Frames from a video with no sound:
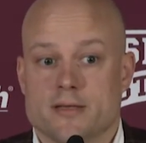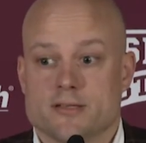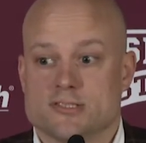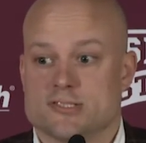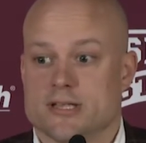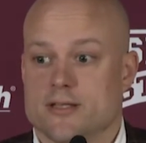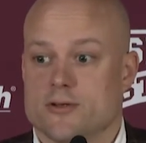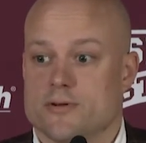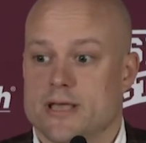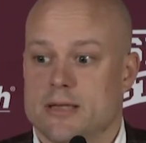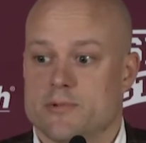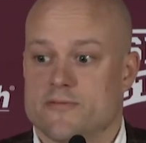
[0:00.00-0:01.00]
state your
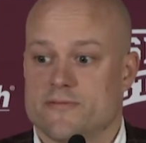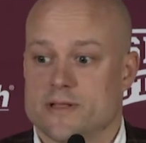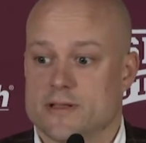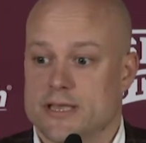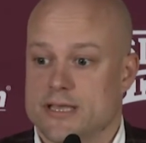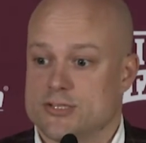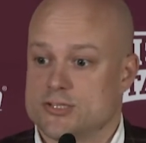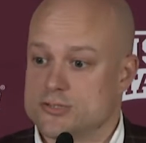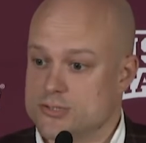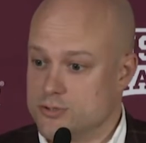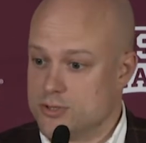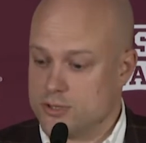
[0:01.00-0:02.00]
name and affiliation
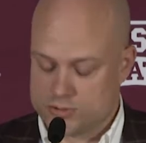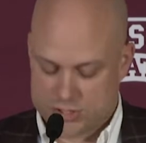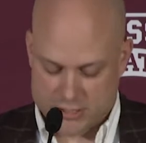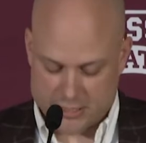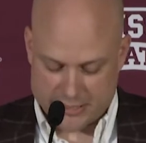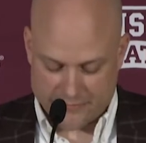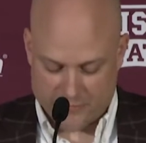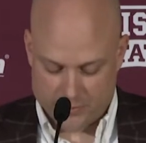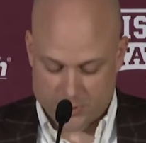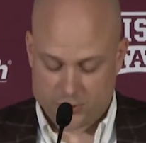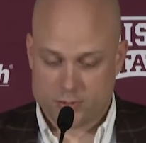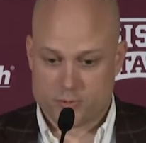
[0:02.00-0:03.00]
so Coach can get
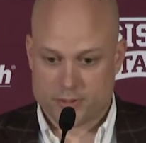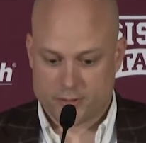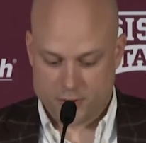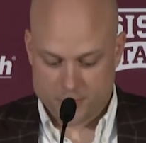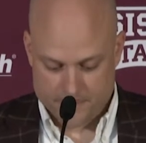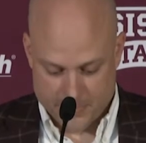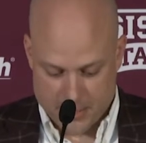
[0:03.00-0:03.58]
familiar with you.